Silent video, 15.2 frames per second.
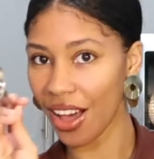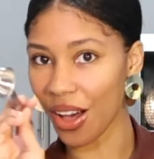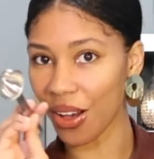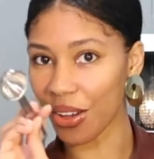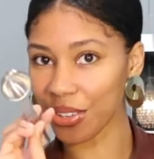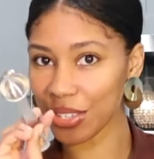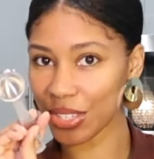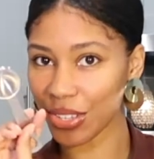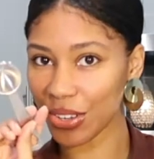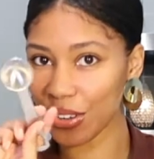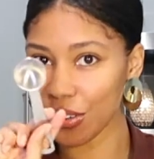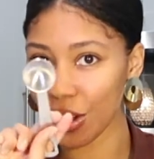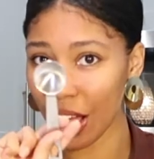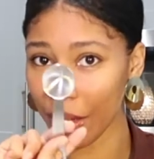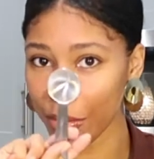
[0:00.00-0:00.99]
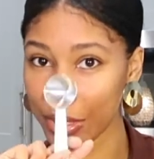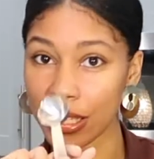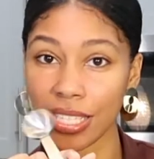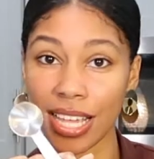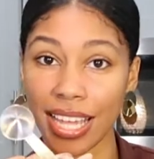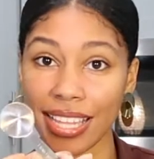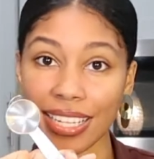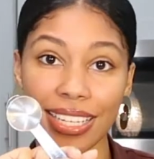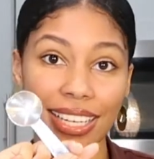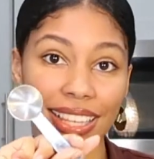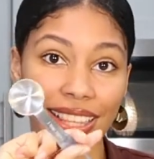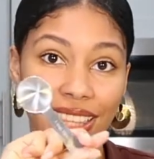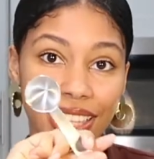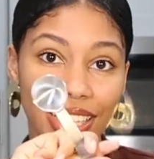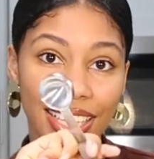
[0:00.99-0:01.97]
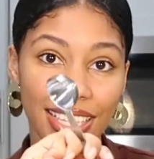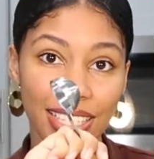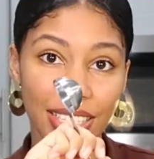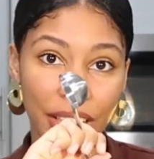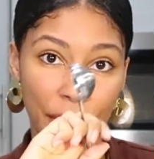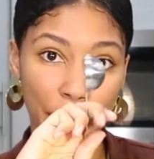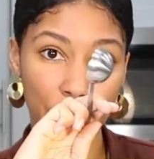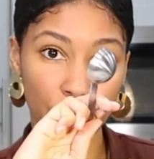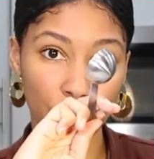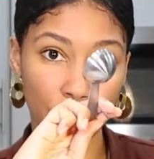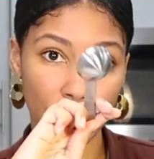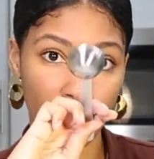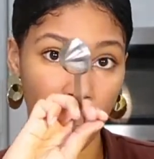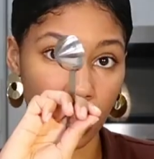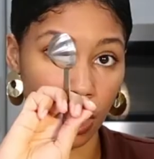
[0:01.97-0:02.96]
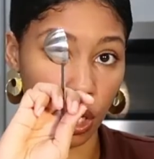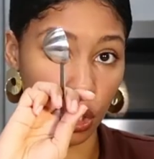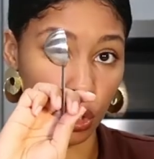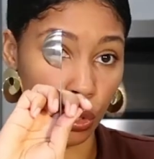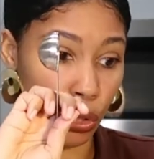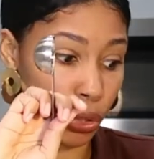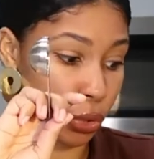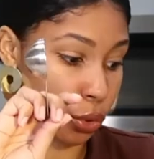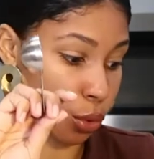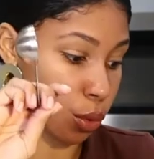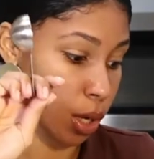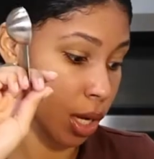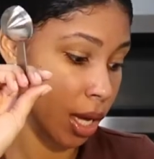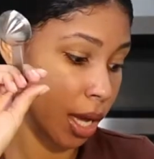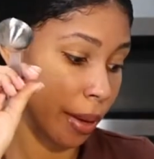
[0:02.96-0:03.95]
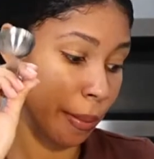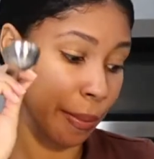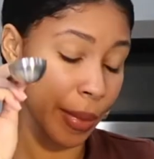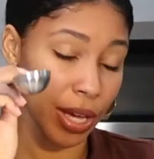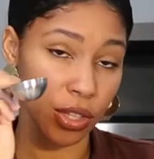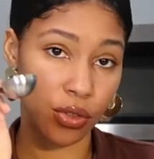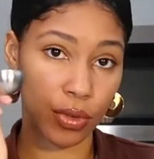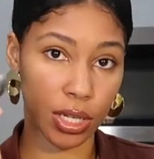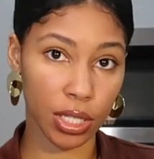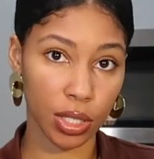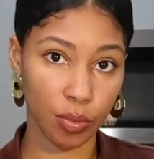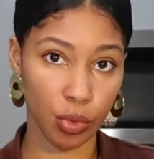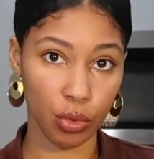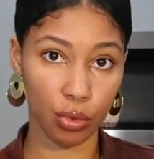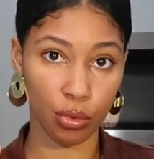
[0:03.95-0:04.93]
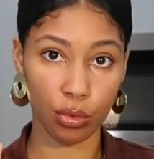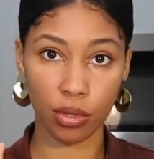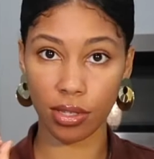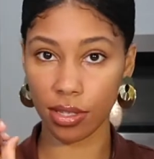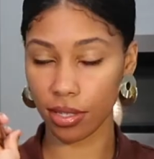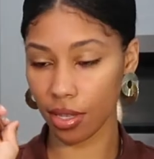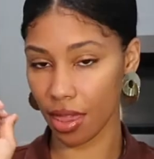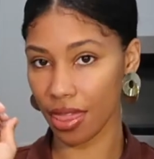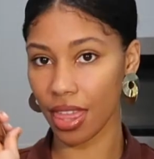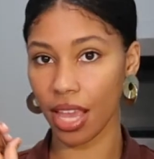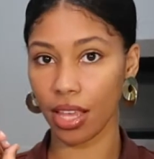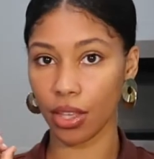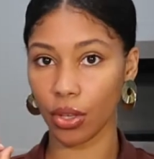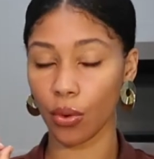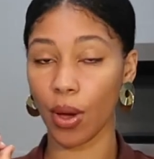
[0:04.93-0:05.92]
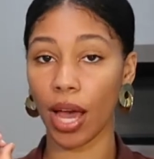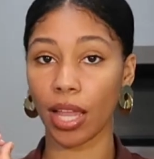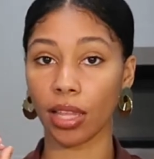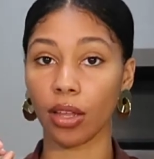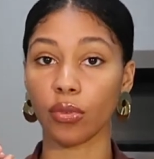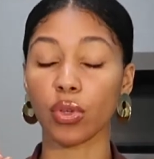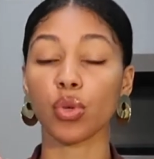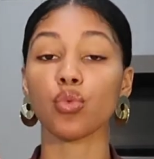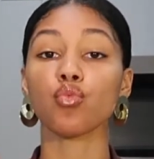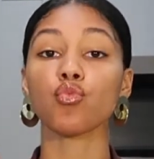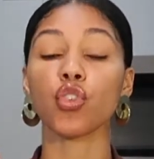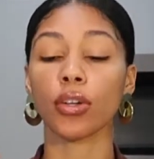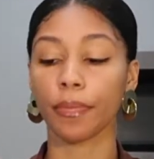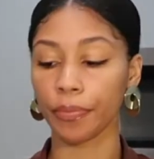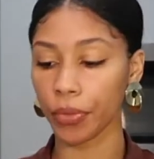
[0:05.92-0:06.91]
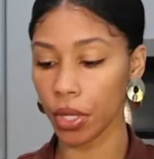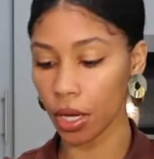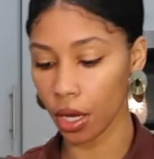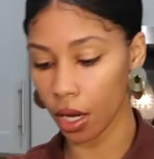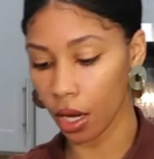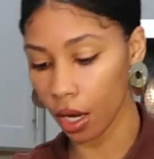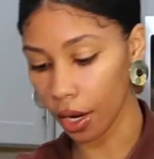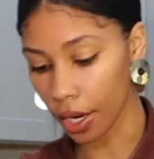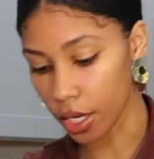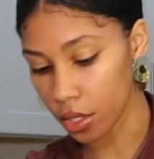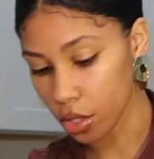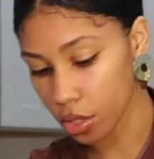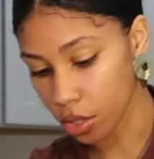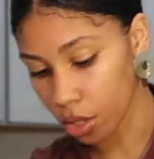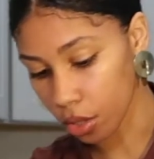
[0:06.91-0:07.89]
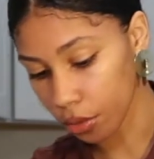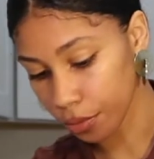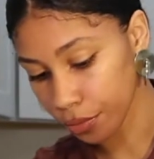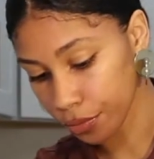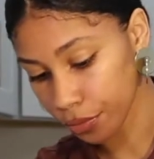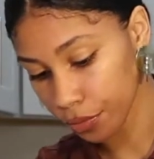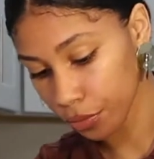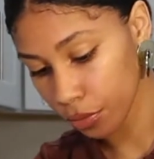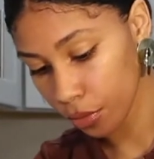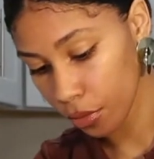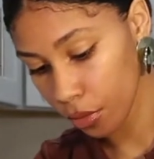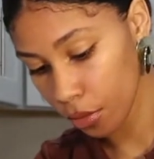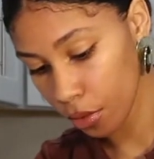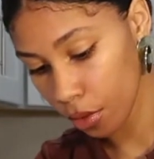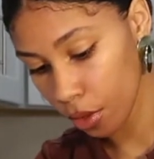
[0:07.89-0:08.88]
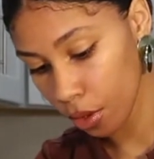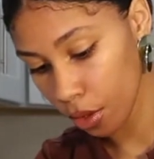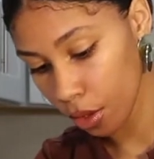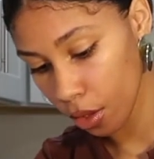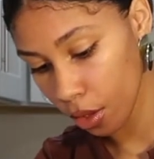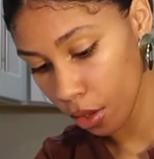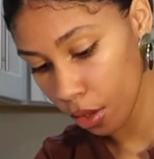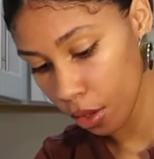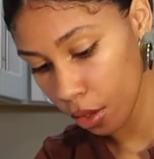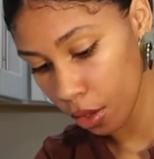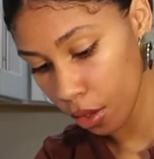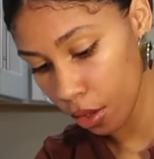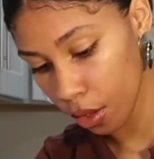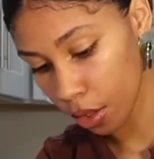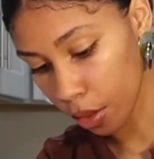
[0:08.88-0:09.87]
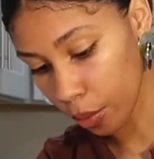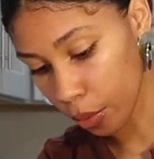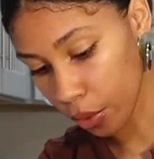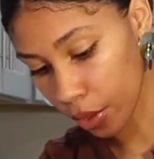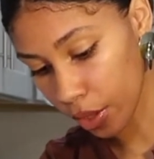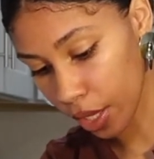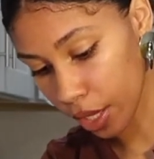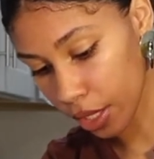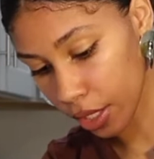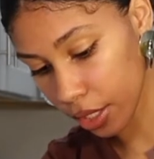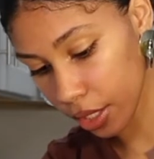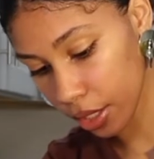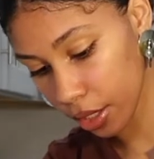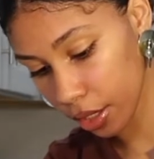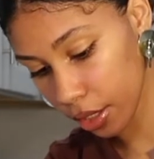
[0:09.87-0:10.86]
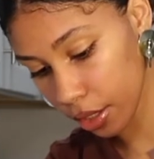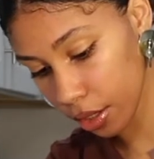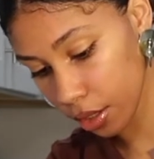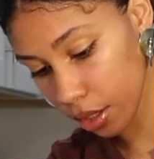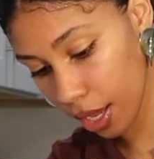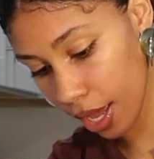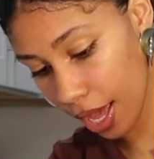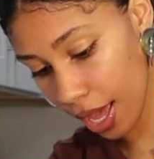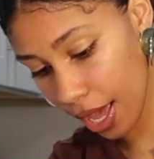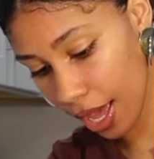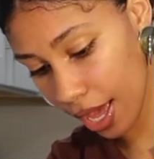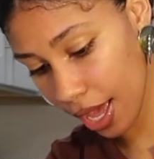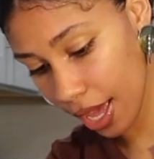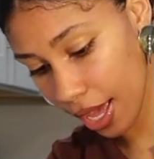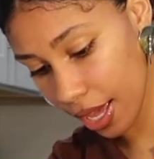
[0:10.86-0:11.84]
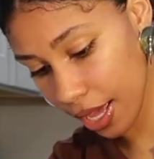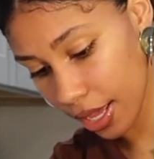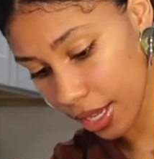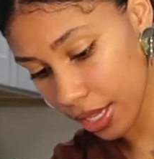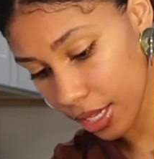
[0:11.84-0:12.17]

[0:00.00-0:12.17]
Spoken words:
Also, I was sent these brand new measuring spoons. Thank you, I love you. All right, so I'm gonna pour that in here. Ah!